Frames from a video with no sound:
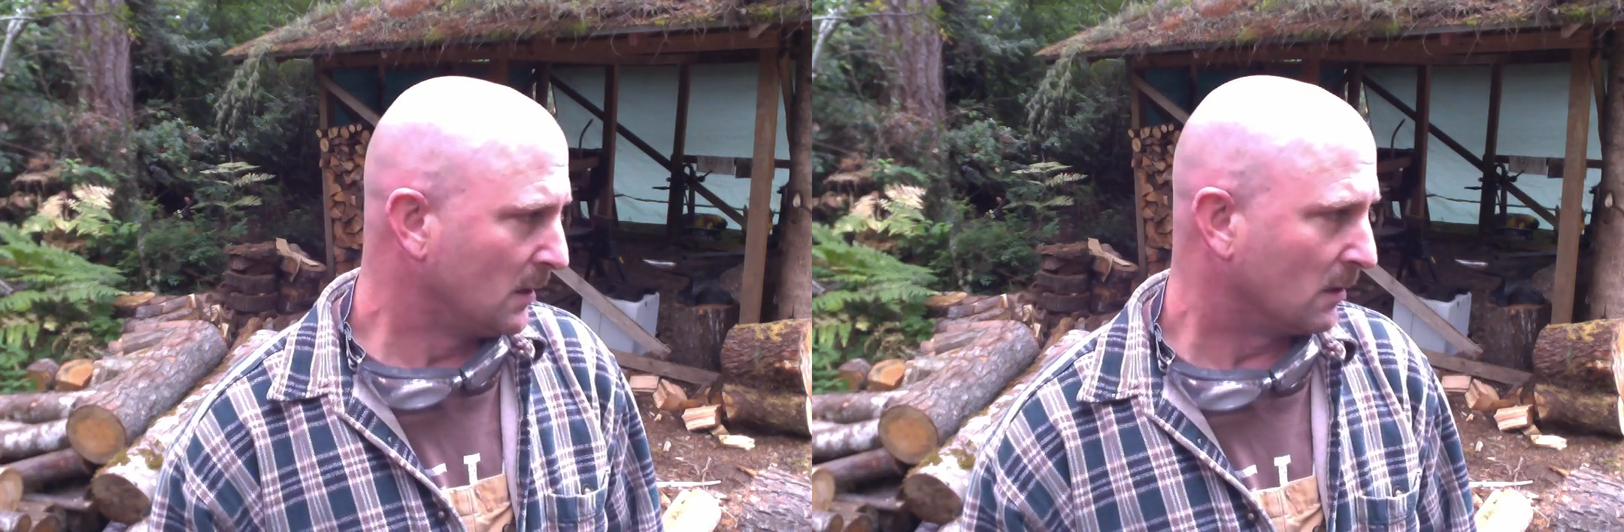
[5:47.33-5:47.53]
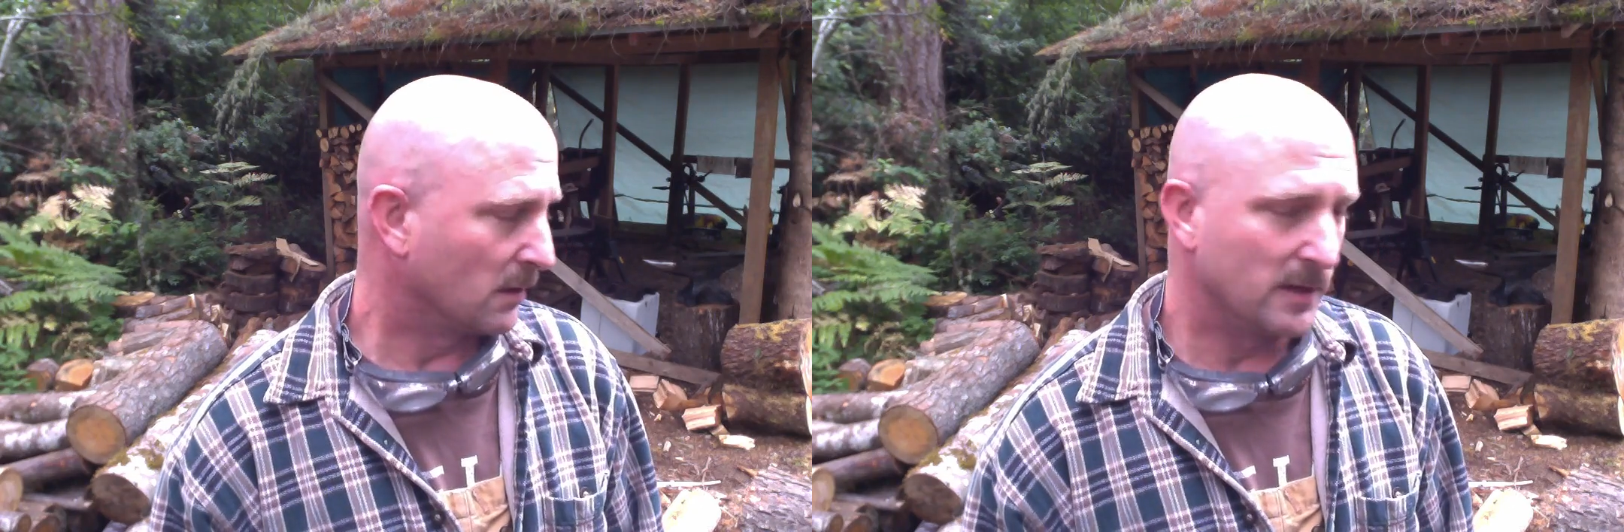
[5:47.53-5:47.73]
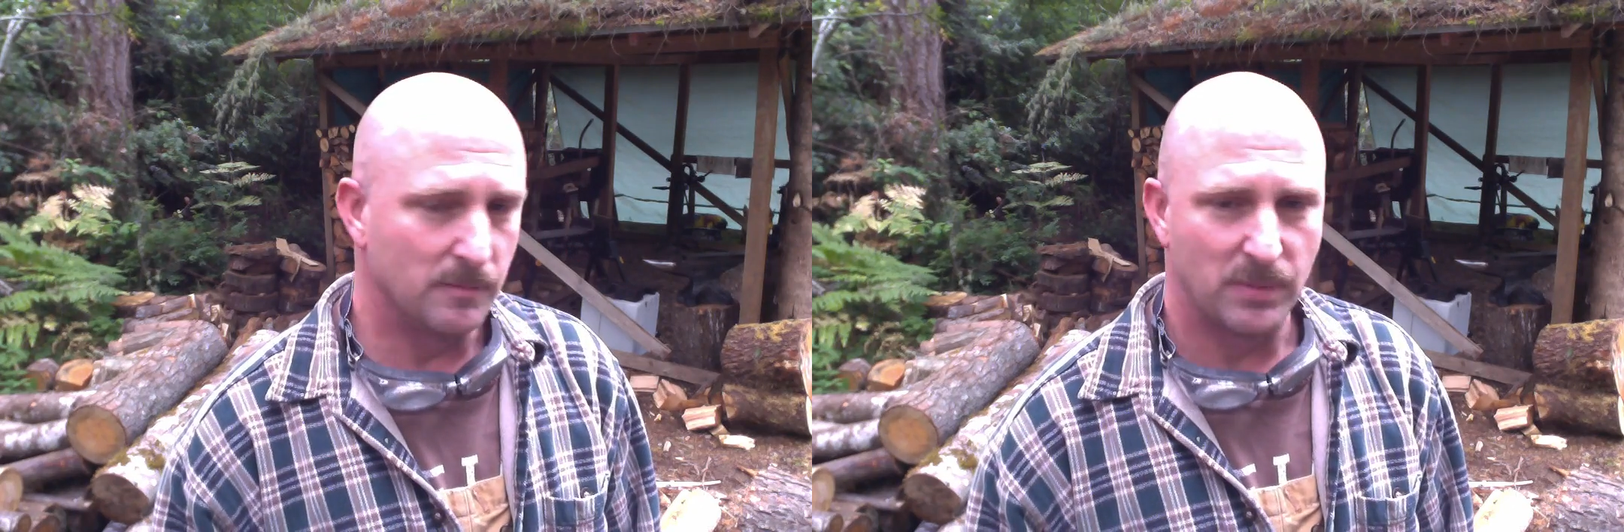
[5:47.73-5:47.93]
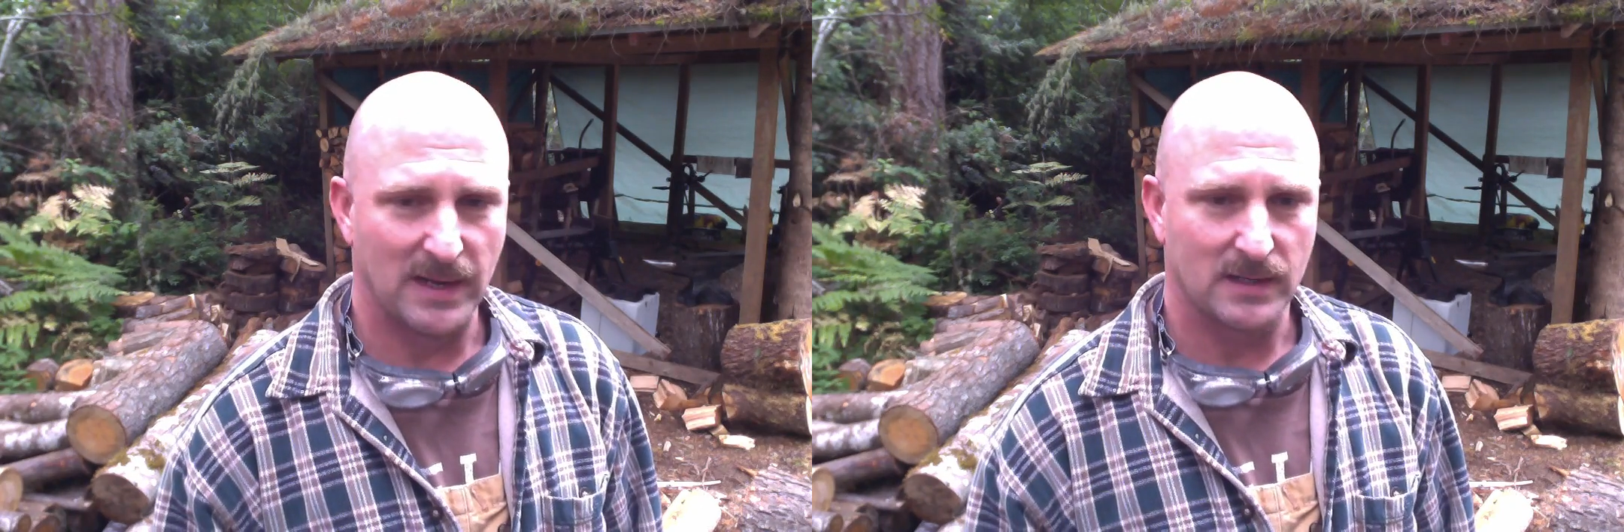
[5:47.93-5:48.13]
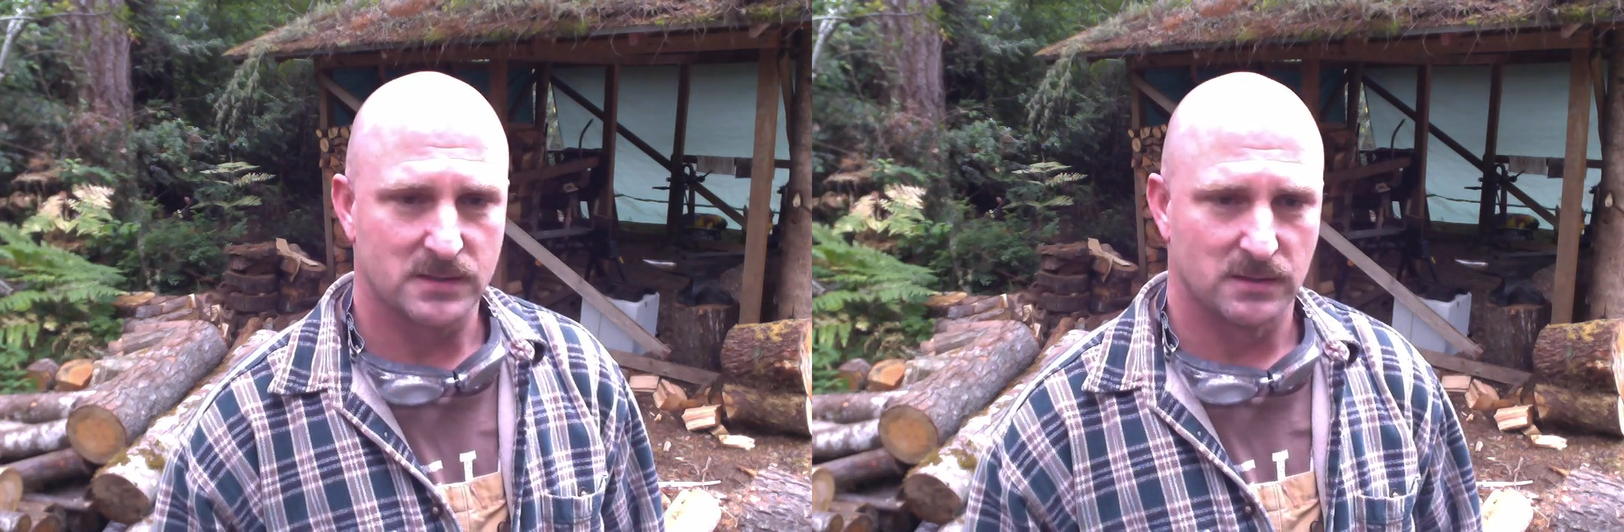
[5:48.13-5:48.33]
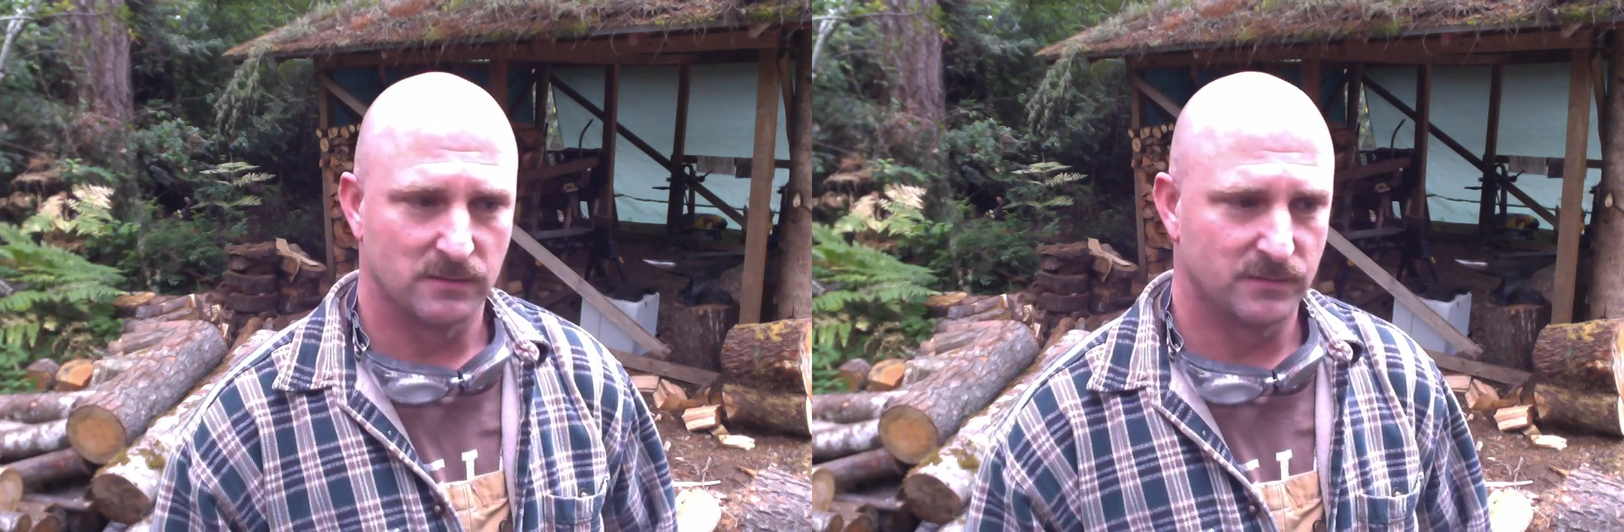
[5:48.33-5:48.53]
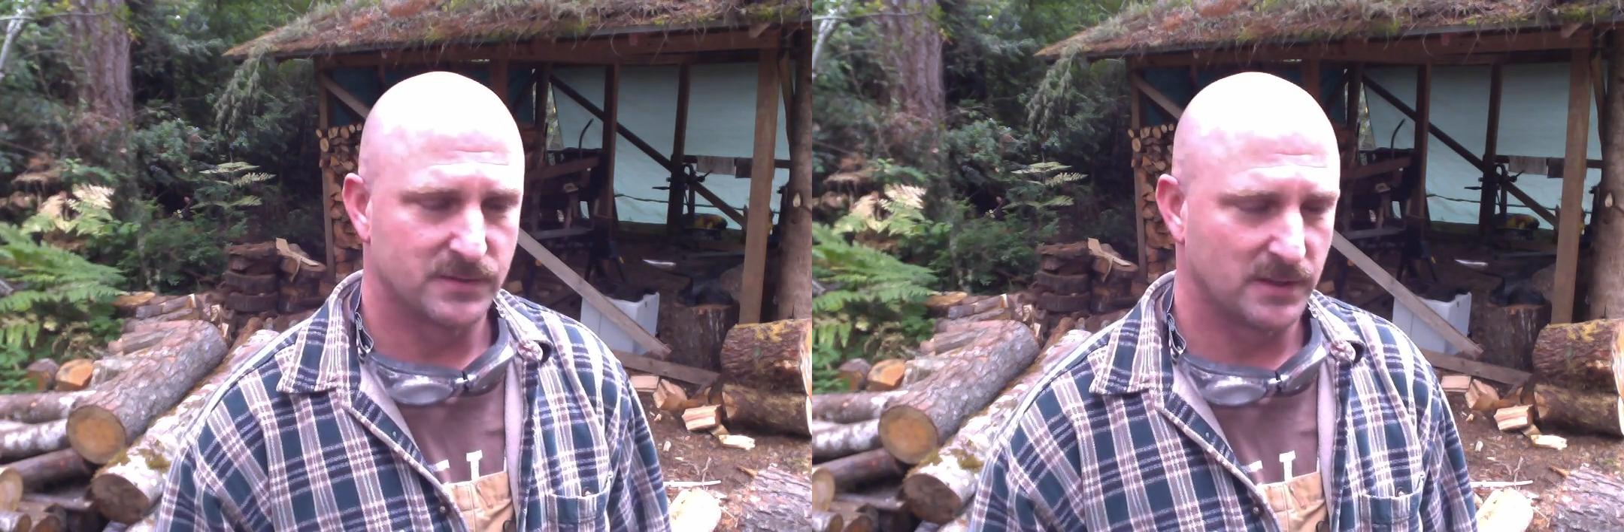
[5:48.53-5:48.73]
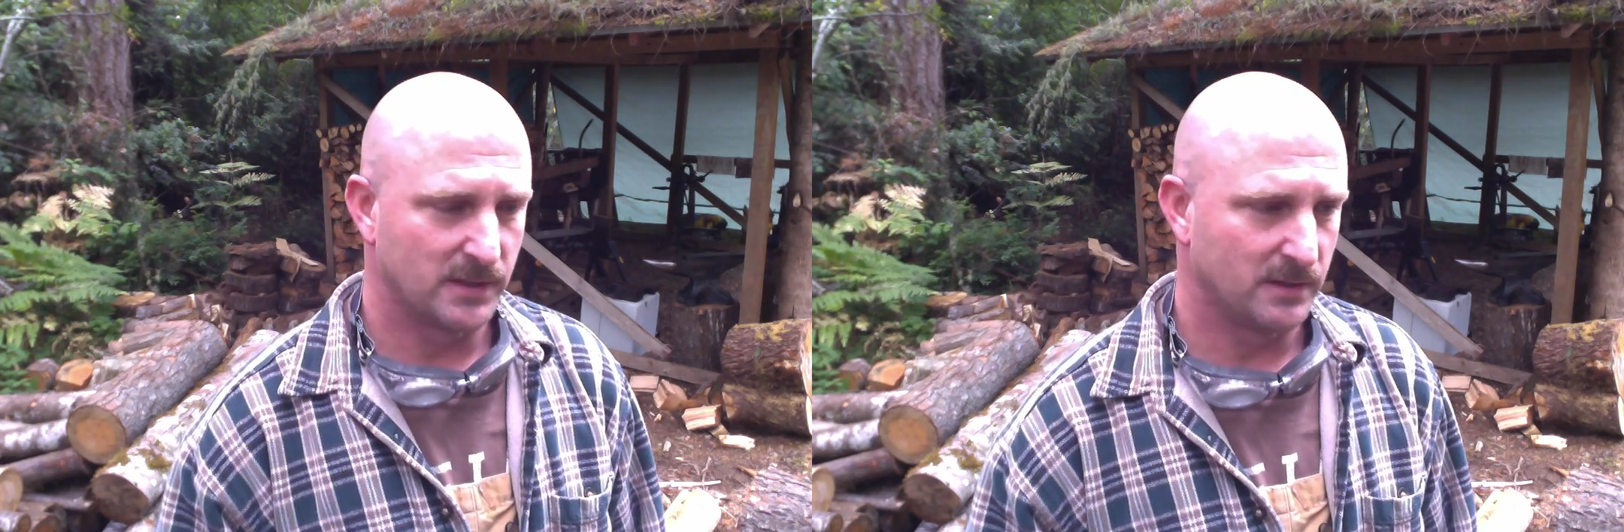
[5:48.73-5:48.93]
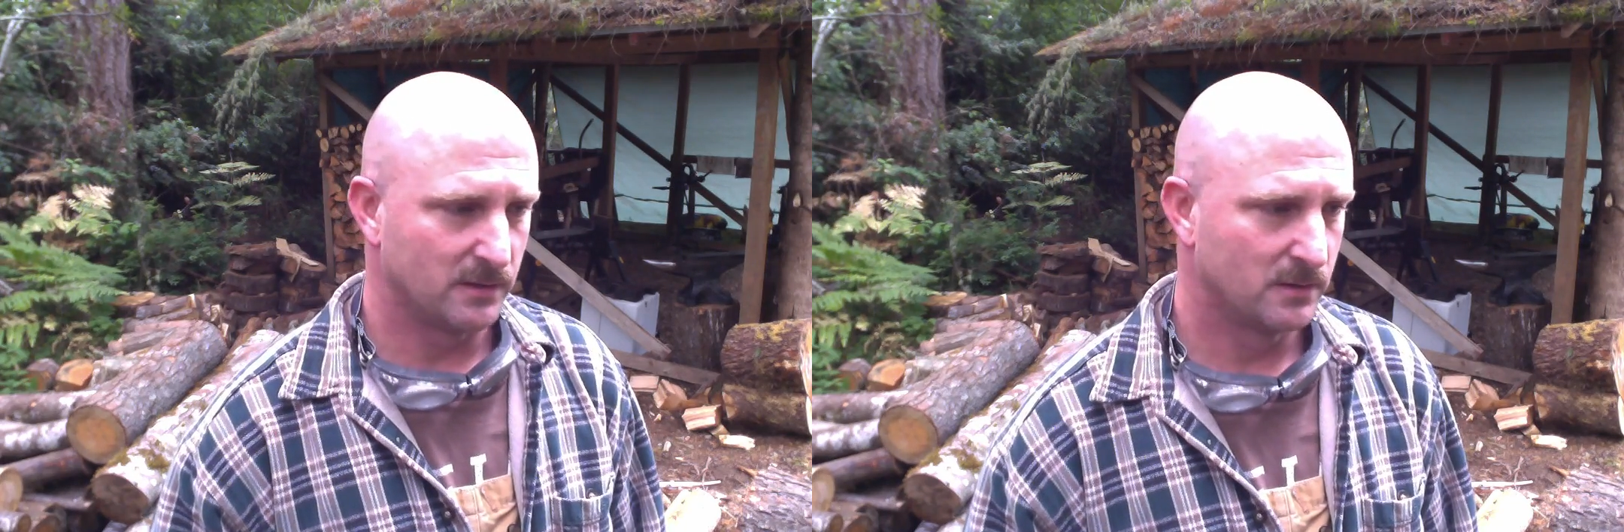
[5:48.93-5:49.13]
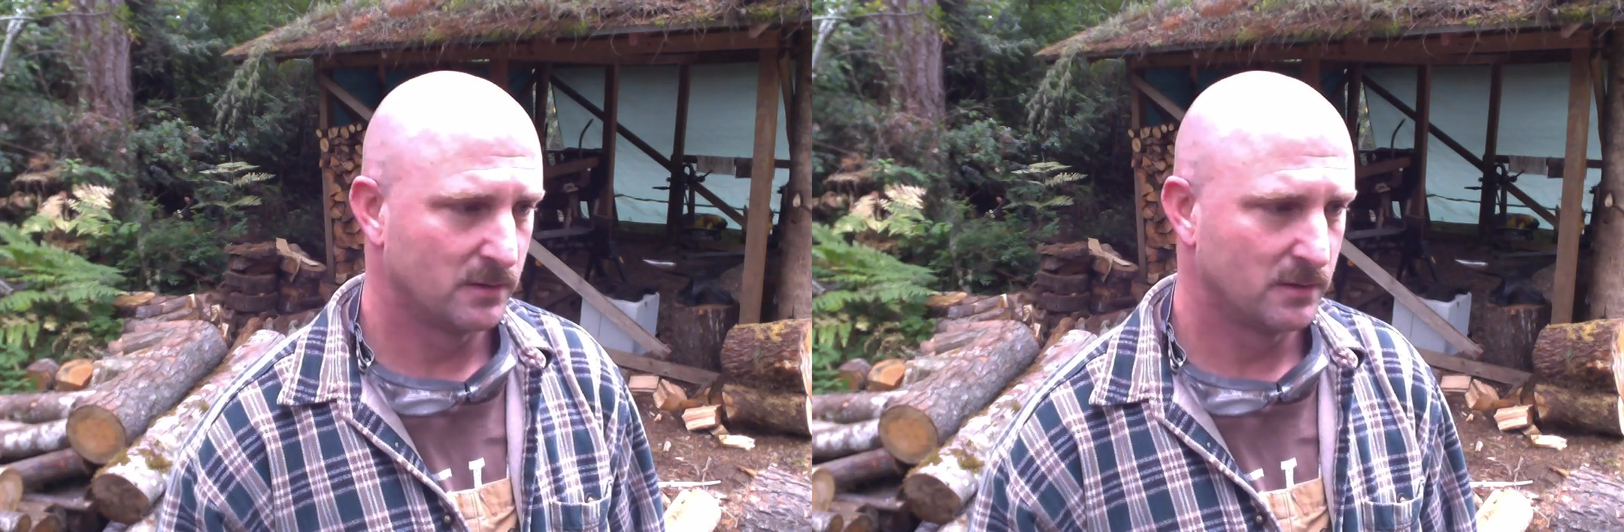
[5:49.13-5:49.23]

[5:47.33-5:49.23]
or impacts of, say,